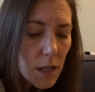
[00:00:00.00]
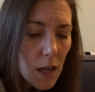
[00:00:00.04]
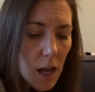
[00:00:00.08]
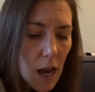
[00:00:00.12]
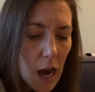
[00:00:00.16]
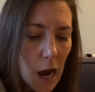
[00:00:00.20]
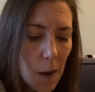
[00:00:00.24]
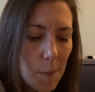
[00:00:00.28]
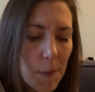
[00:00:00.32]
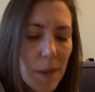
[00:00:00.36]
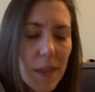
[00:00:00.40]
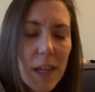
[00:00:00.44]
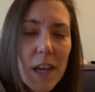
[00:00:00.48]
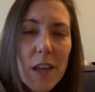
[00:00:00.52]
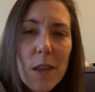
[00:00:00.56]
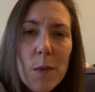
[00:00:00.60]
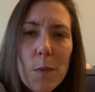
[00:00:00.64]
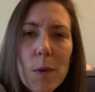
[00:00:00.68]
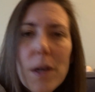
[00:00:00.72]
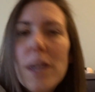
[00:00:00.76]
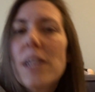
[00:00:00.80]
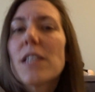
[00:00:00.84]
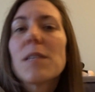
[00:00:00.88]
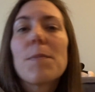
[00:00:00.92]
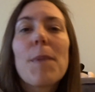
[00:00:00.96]
And the other
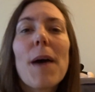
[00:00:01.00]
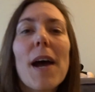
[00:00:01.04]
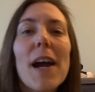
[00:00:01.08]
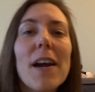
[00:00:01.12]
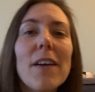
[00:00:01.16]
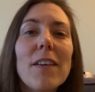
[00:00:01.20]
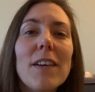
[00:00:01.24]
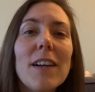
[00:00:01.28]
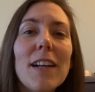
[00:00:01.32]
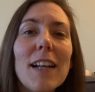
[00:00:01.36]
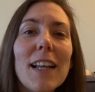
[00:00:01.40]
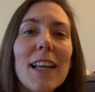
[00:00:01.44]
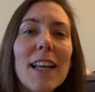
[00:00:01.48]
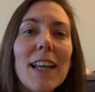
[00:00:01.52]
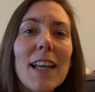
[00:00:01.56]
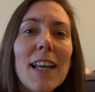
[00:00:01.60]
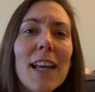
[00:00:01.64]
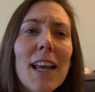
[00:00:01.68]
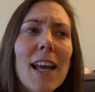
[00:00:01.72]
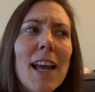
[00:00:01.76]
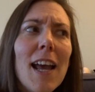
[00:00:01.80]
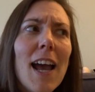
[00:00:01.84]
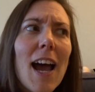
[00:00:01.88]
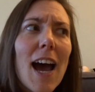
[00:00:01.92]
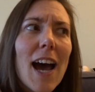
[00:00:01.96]
one is apparently,
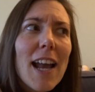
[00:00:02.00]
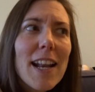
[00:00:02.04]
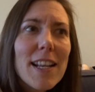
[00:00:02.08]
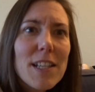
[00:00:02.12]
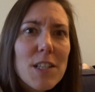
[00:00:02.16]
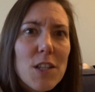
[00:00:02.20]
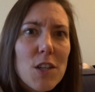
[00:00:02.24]
and as